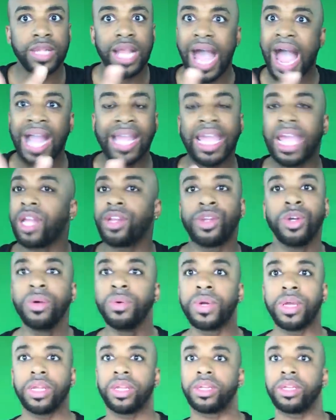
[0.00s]
I can't do
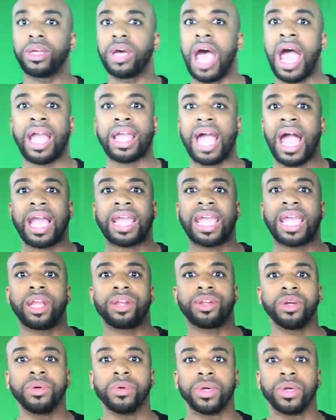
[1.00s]
it. I, I can't
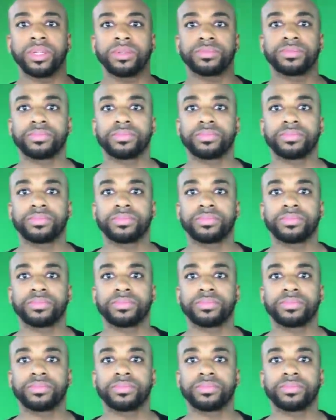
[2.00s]
do it.